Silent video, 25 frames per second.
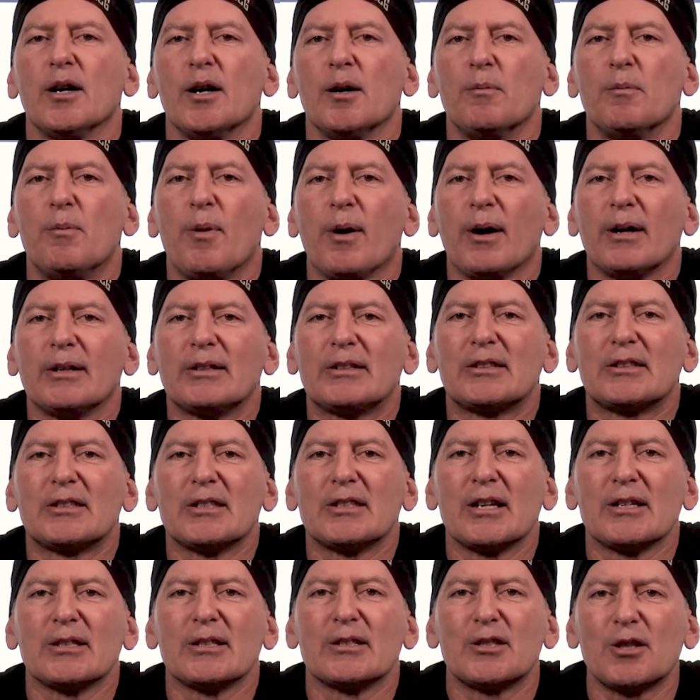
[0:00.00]

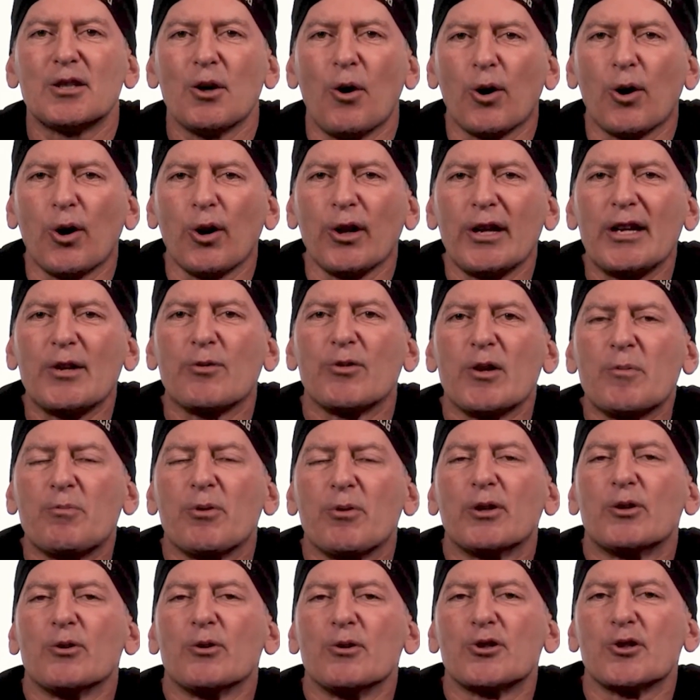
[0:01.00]
but uh, totally
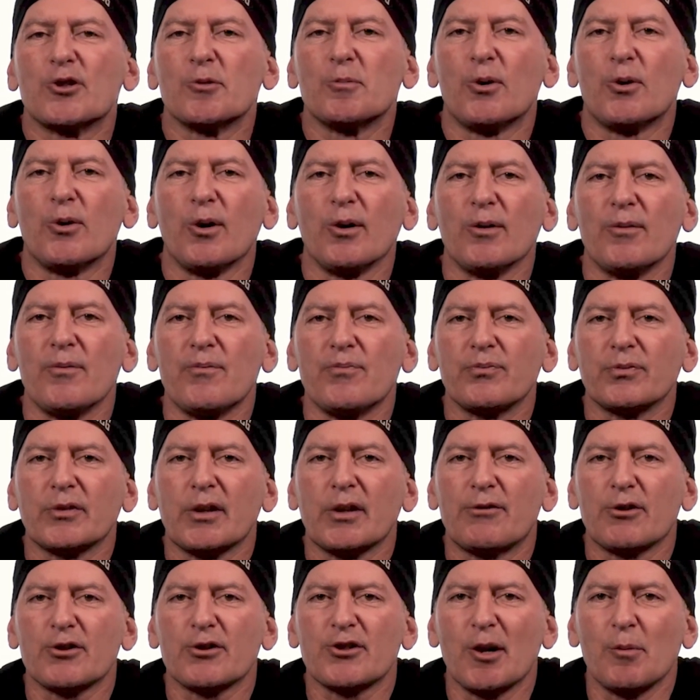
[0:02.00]
reproducible
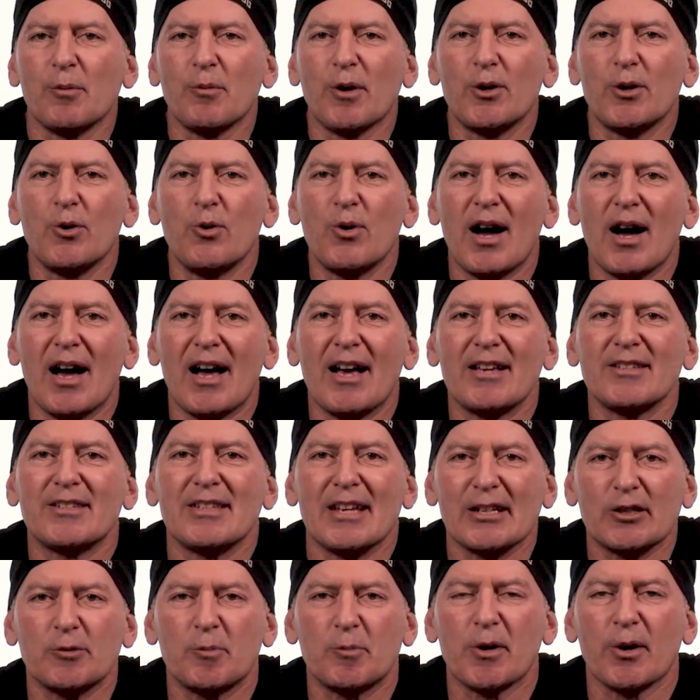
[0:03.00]
for someone who
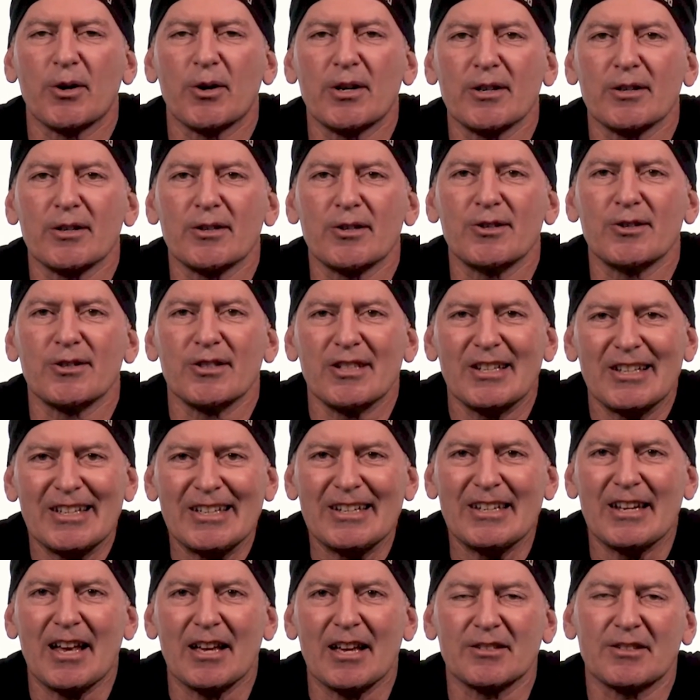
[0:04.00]
has experience
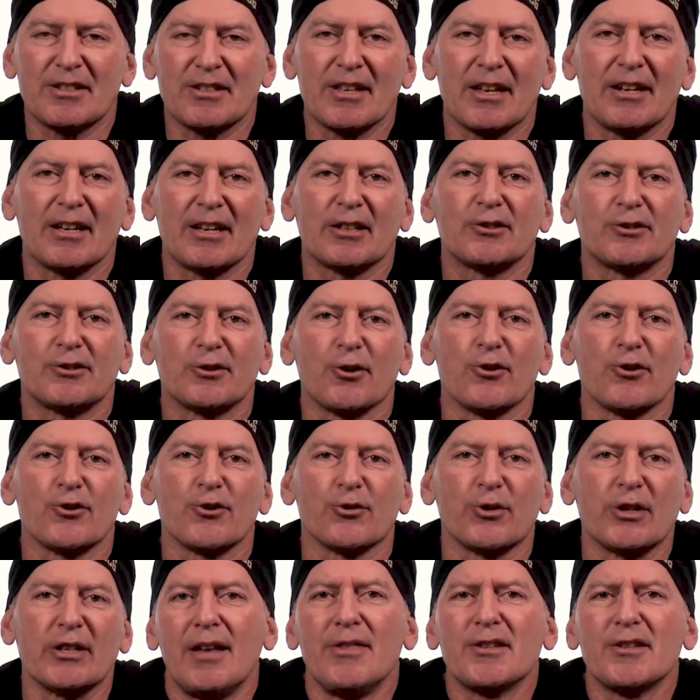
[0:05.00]
in aesthetic surgery.